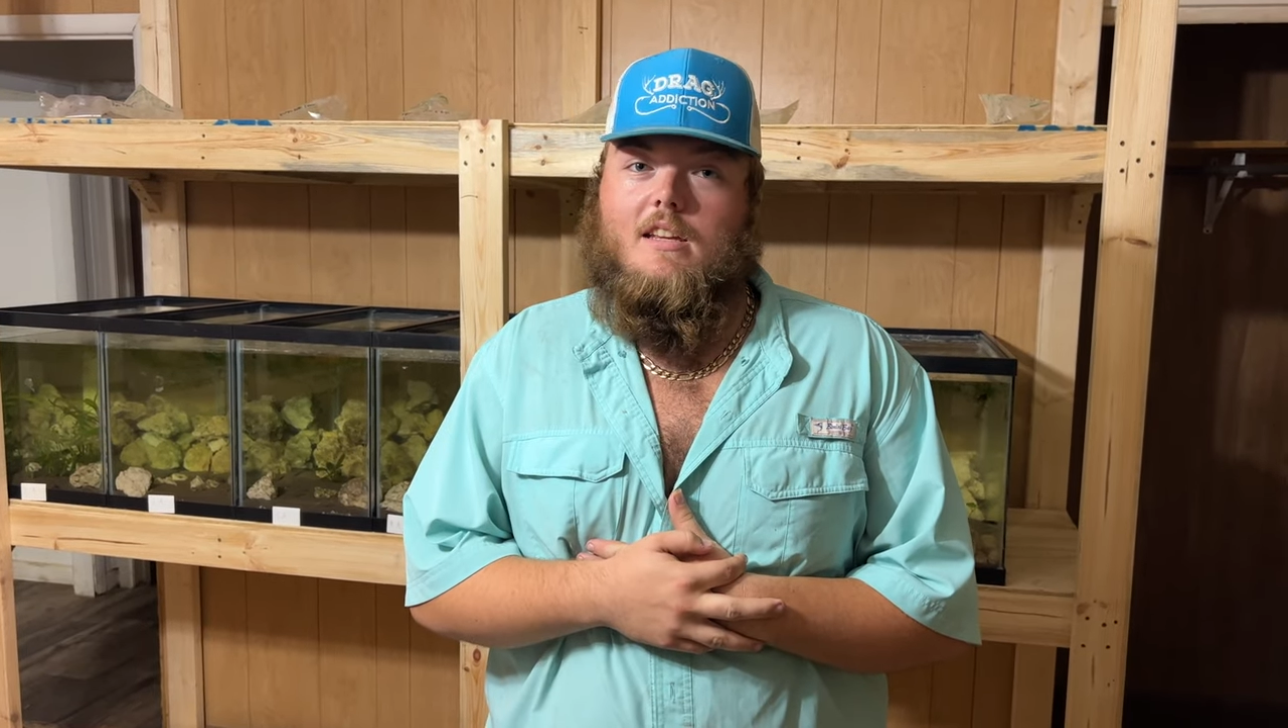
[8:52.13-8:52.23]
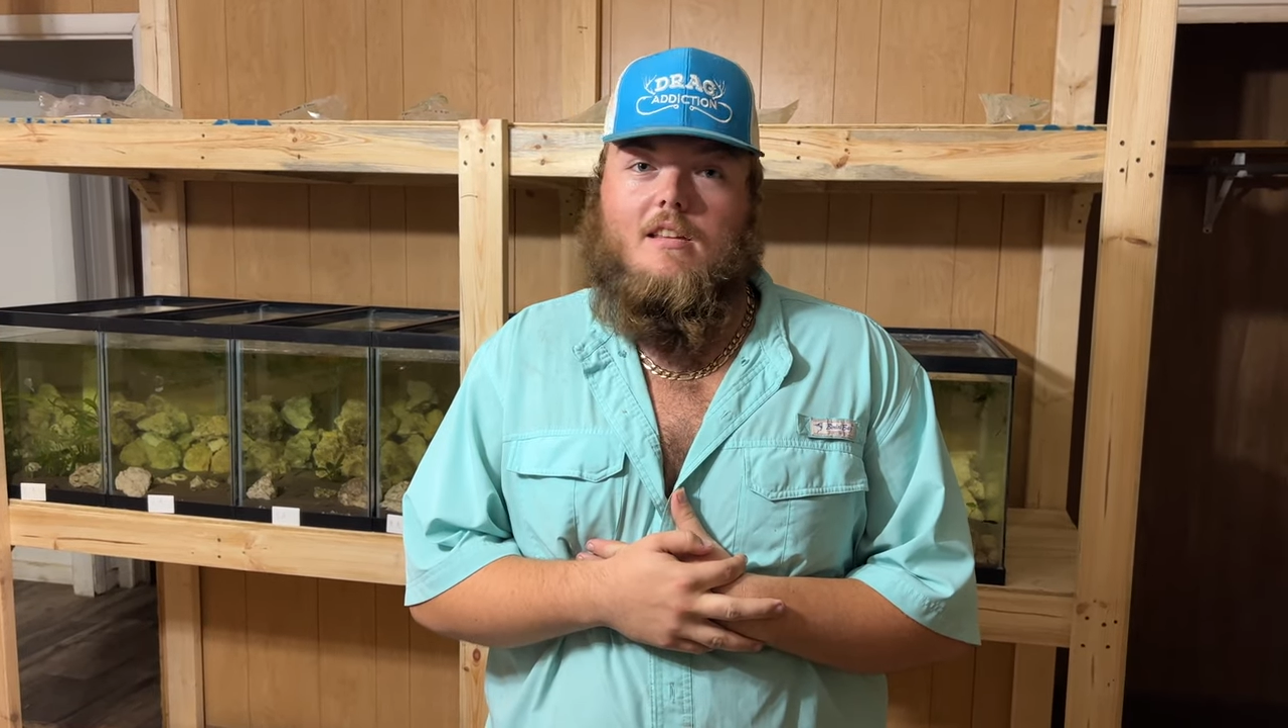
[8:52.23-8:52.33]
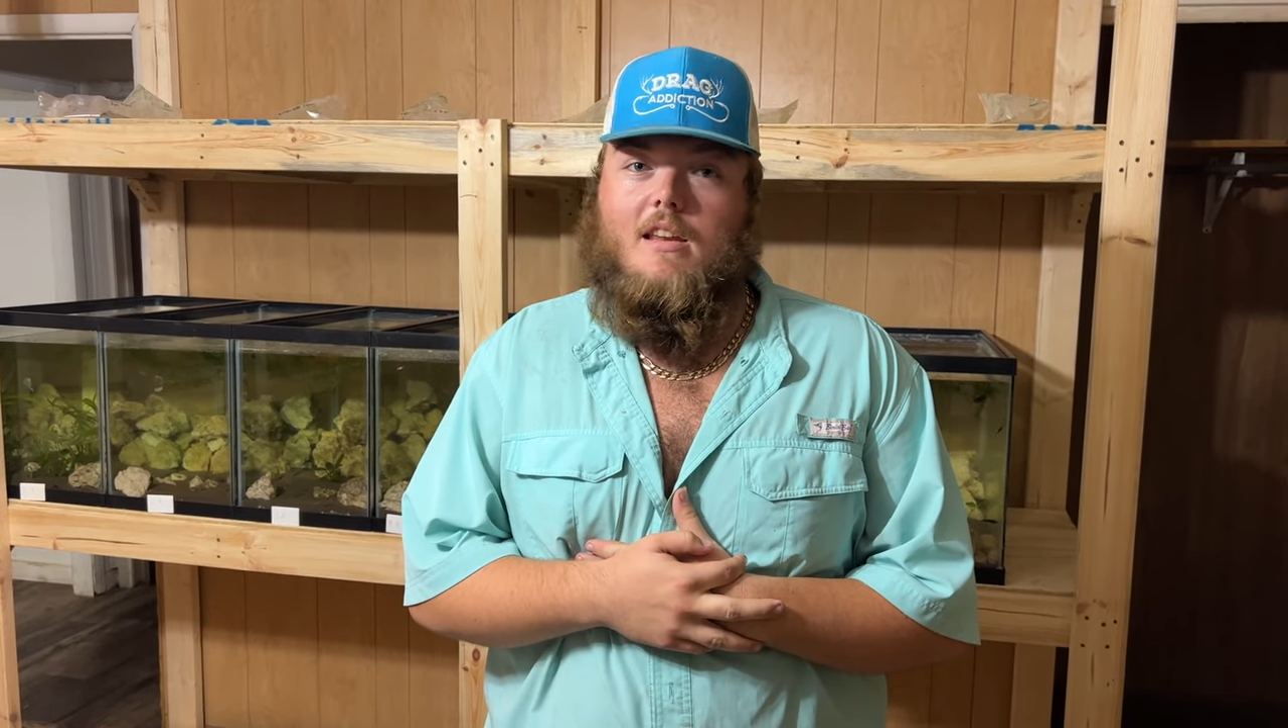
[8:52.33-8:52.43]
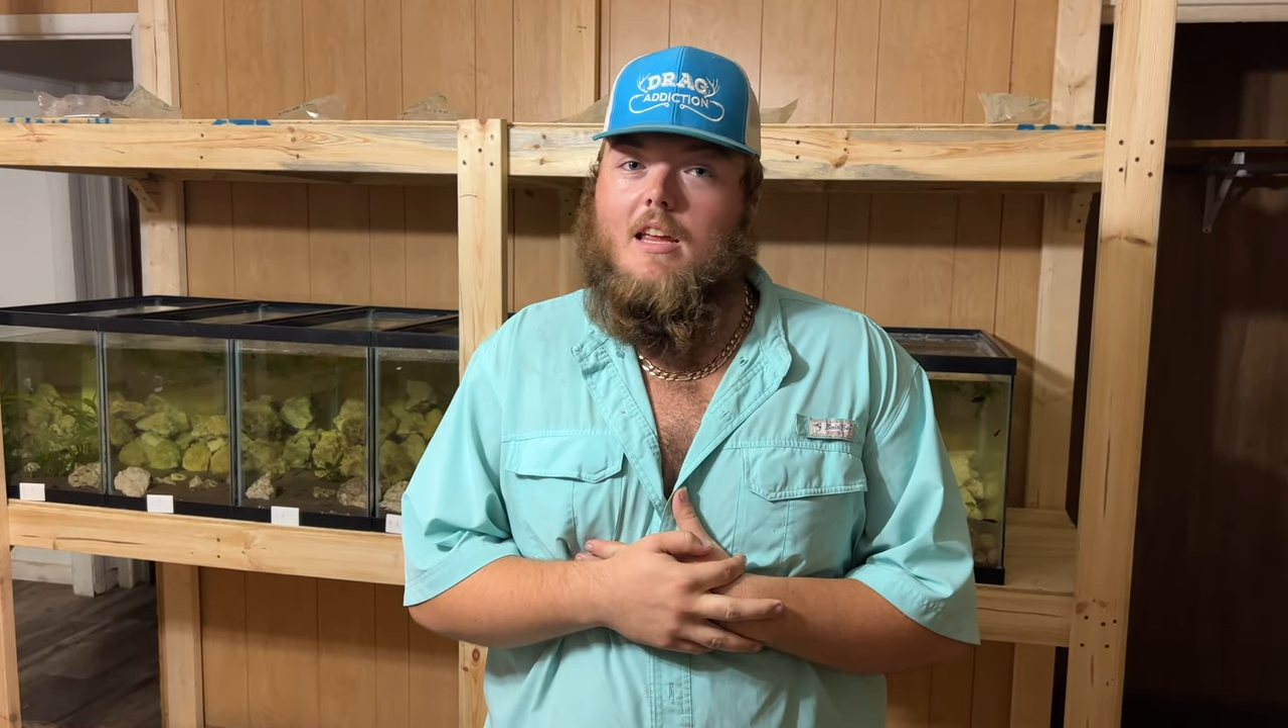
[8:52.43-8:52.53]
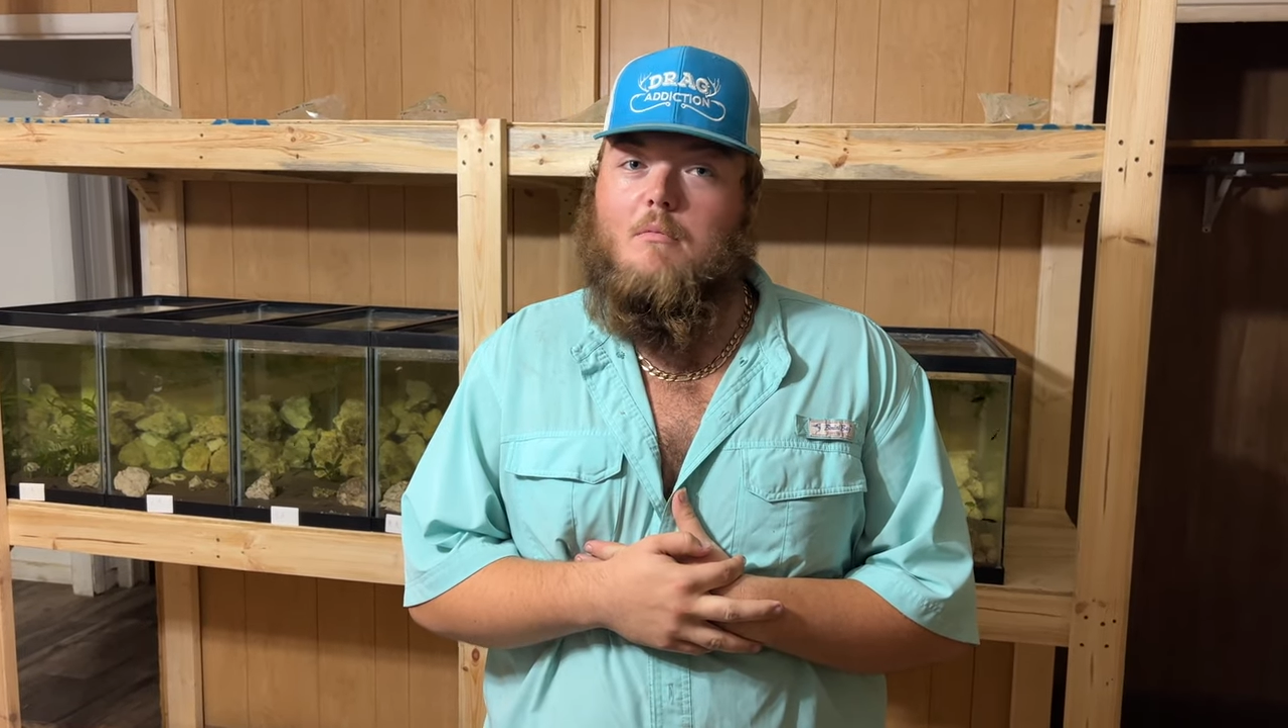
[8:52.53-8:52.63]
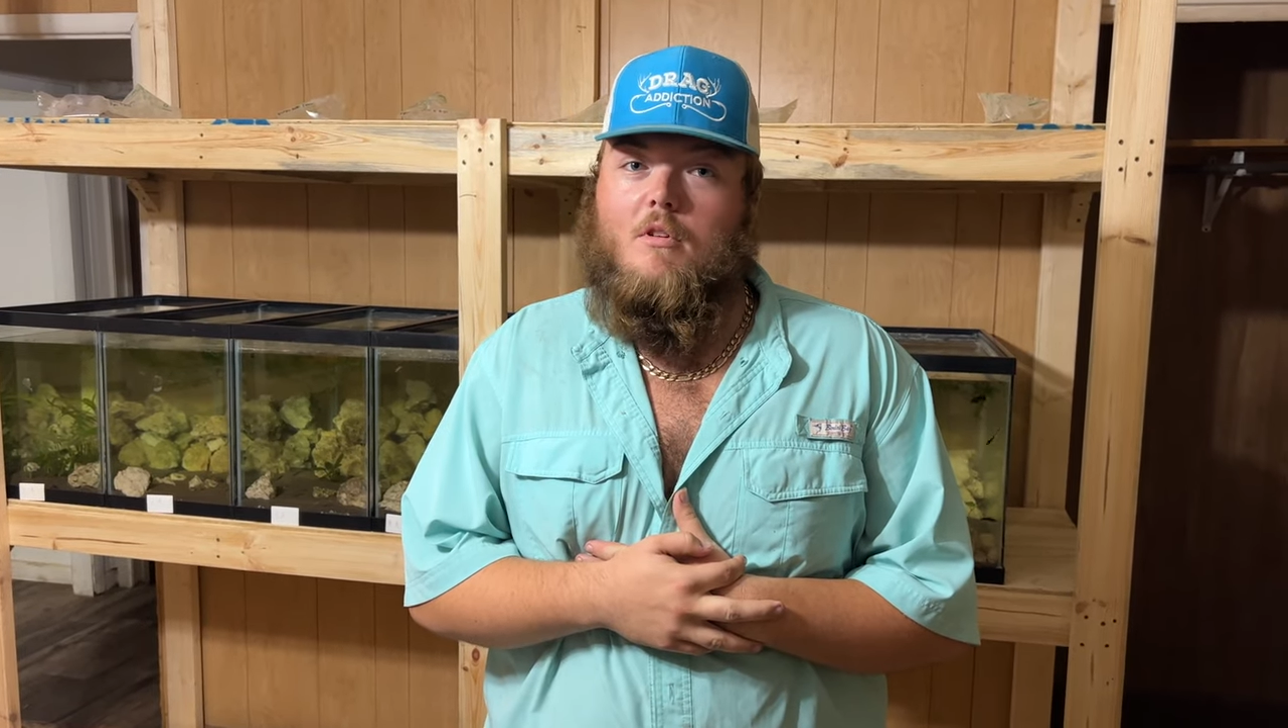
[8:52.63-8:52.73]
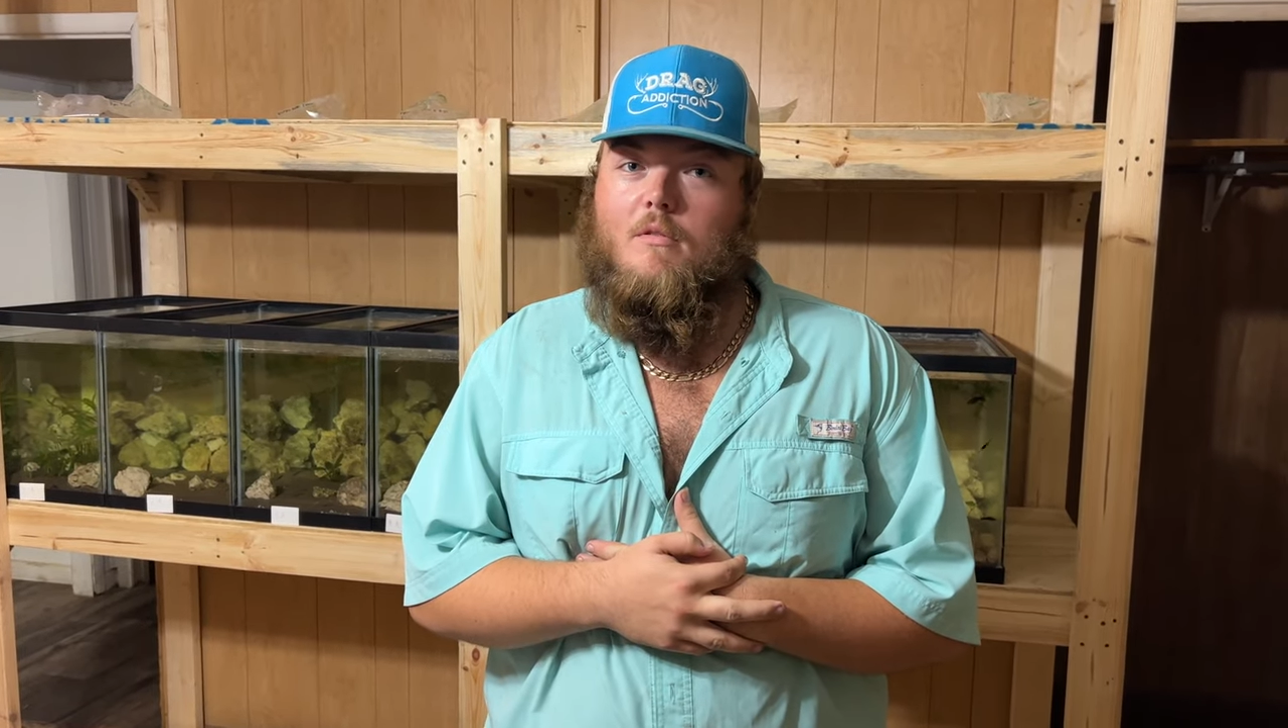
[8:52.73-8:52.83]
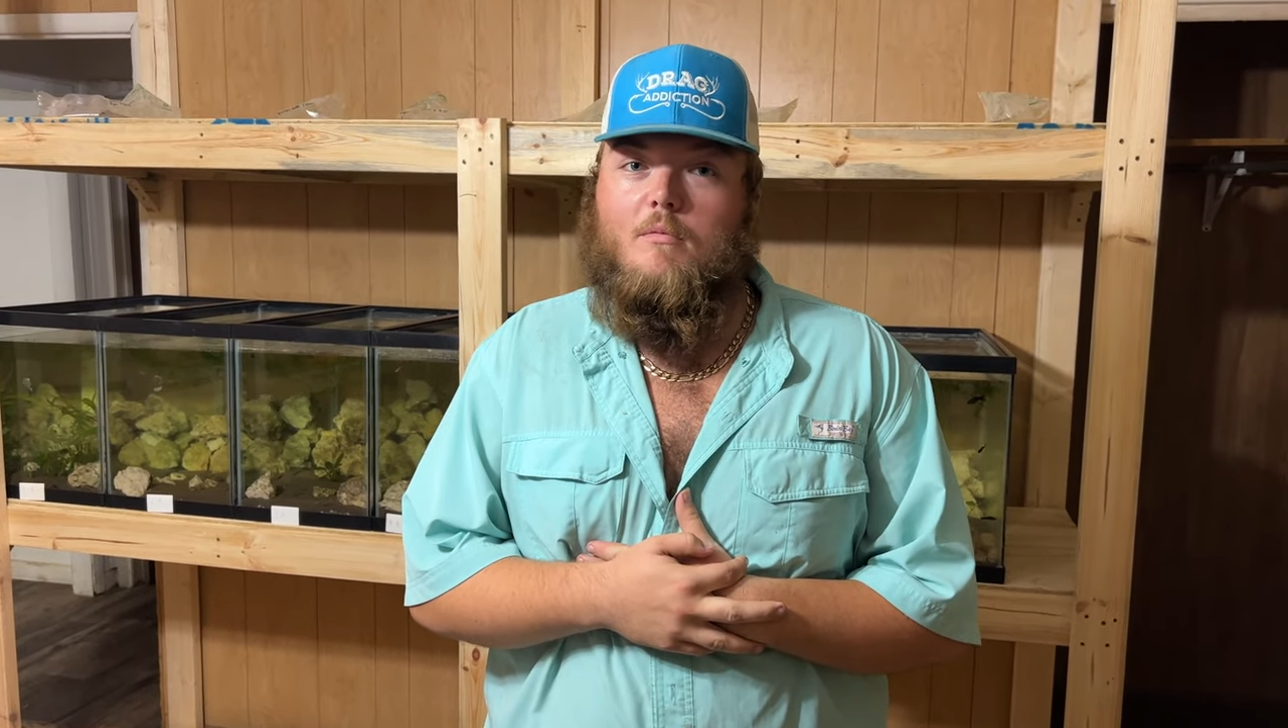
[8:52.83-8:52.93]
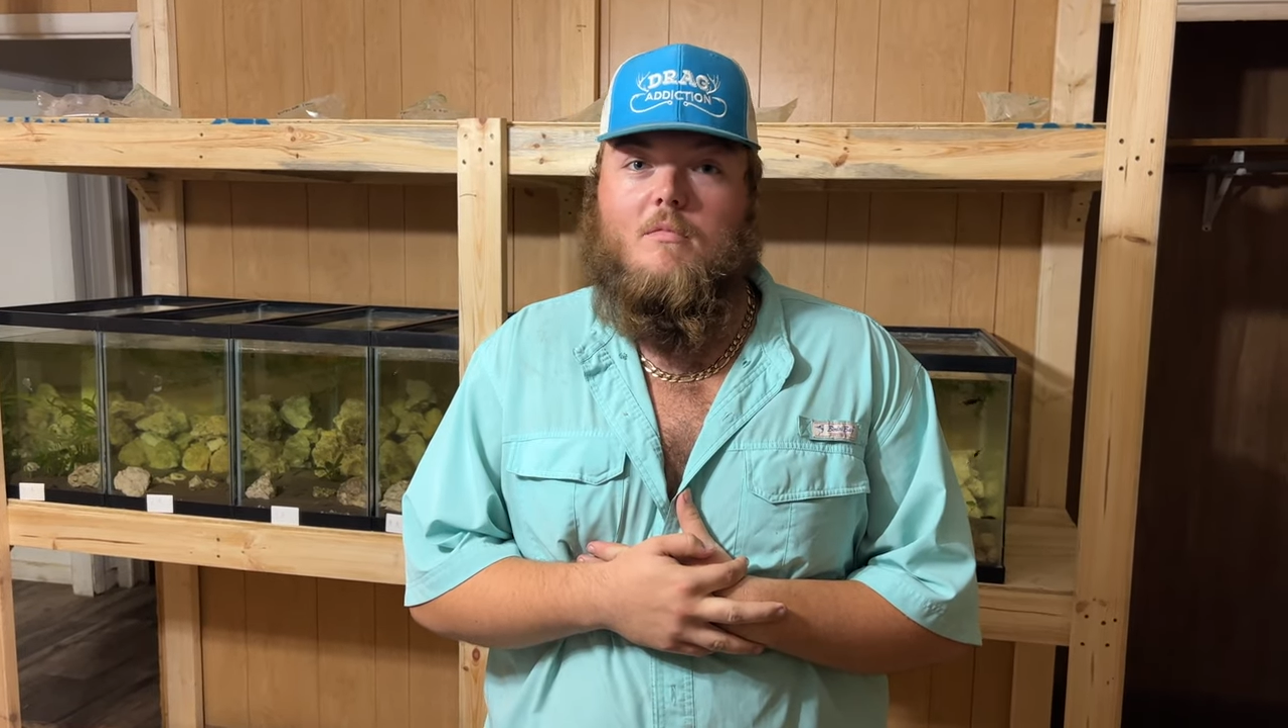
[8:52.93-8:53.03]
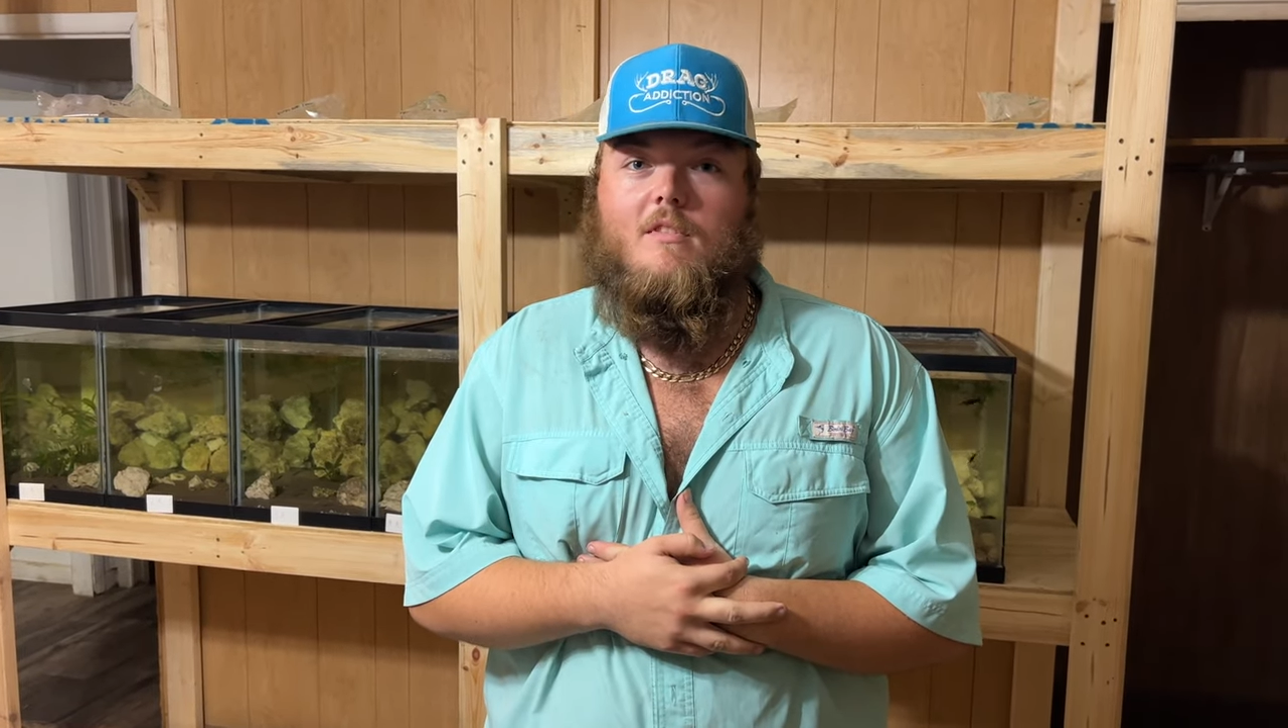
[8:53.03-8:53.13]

the name of them.